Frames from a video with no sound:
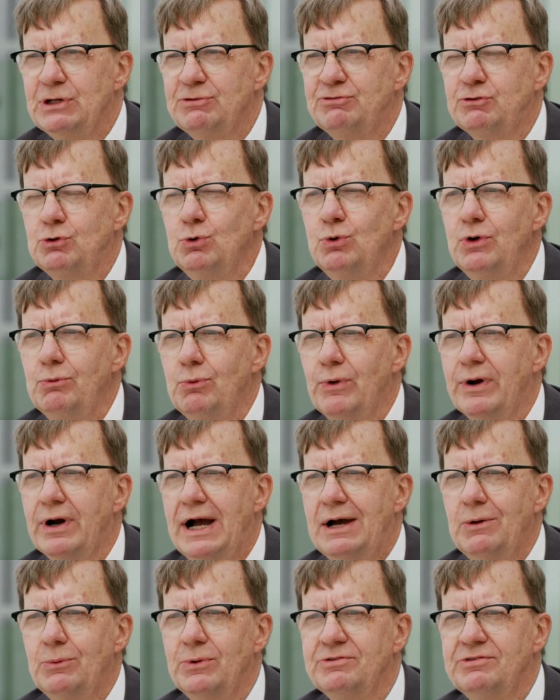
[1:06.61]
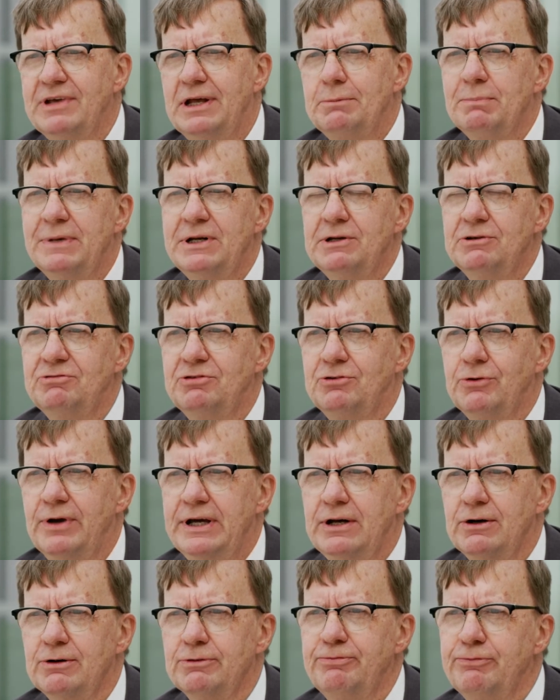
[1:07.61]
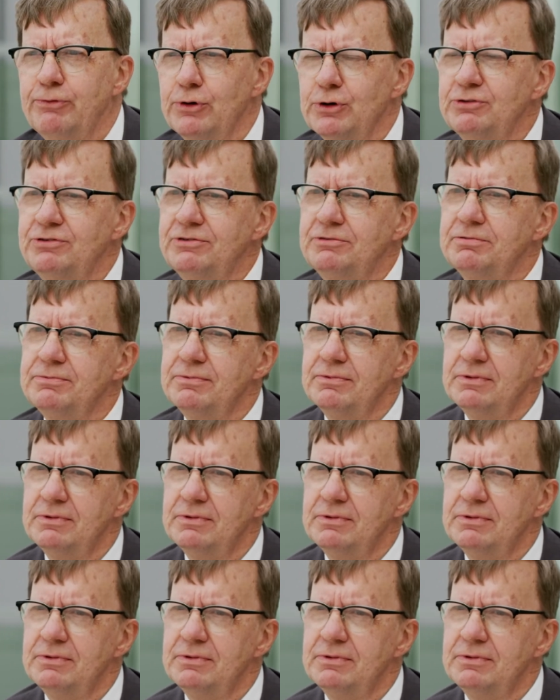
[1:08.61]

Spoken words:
The school where I was administrator, first